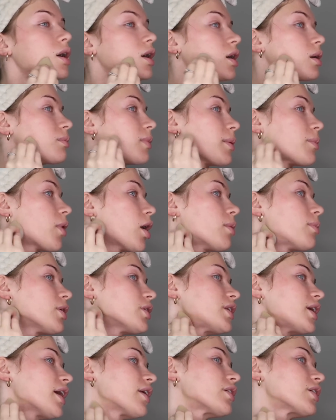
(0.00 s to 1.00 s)
My mom,
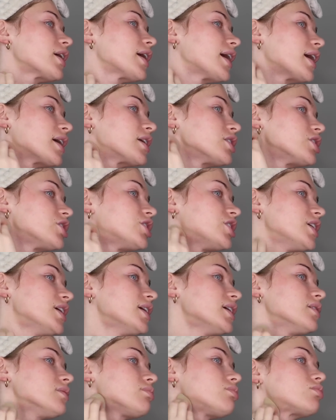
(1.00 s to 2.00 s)
on the other hand,
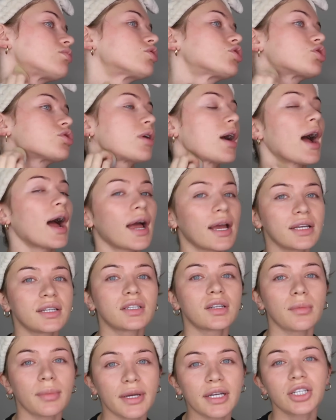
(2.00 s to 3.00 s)
she tries
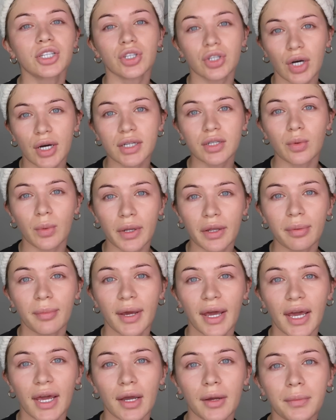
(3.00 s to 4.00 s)
to be strict with
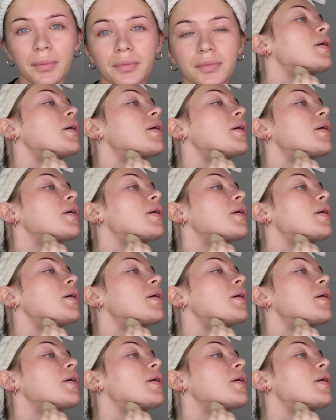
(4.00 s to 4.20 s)
me,